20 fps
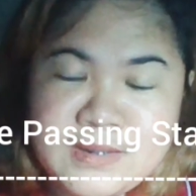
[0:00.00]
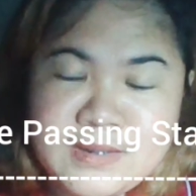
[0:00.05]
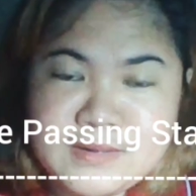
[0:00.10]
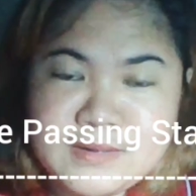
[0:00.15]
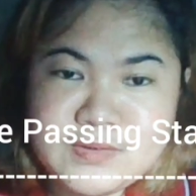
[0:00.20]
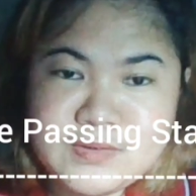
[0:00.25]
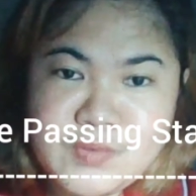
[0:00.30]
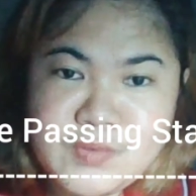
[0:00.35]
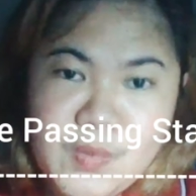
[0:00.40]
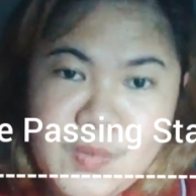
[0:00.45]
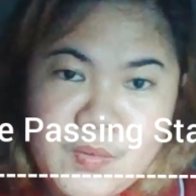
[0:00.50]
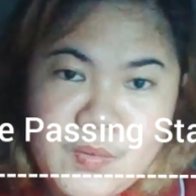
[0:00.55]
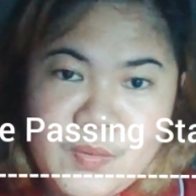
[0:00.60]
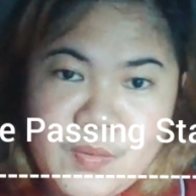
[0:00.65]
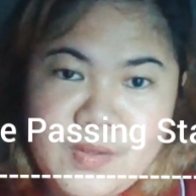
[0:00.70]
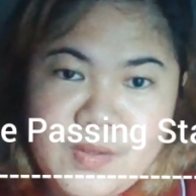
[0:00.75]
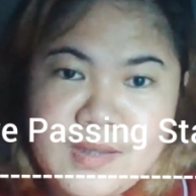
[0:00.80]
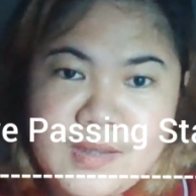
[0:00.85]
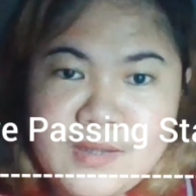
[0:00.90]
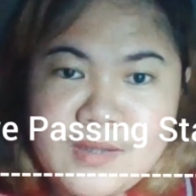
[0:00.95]
So
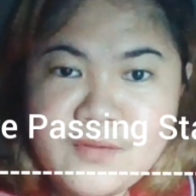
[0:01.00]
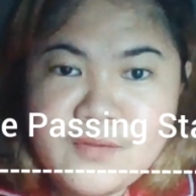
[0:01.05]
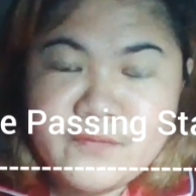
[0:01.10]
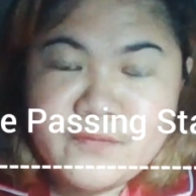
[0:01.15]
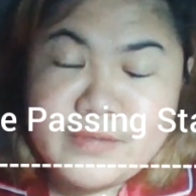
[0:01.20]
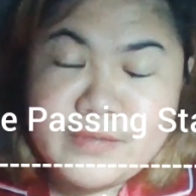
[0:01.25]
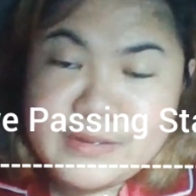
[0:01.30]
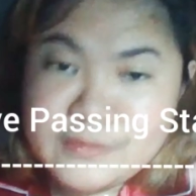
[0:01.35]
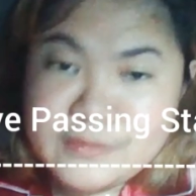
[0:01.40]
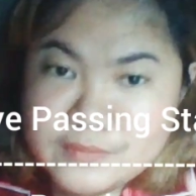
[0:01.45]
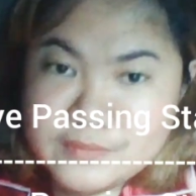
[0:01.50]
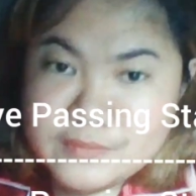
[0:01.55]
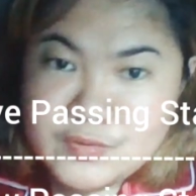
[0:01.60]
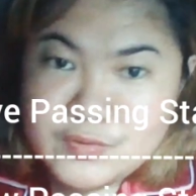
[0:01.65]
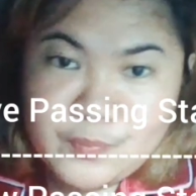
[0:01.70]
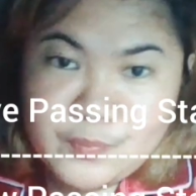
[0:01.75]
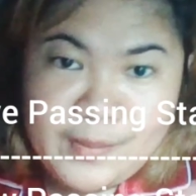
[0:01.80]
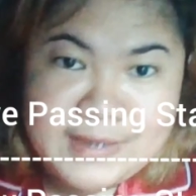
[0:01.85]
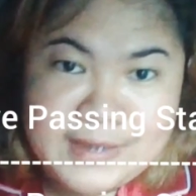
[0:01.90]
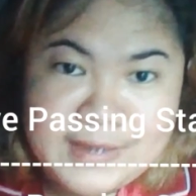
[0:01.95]
for you to
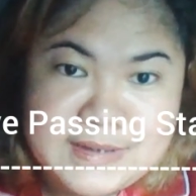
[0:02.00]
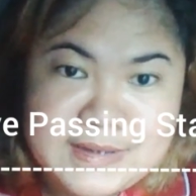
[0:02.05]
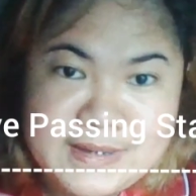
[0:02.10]
pass the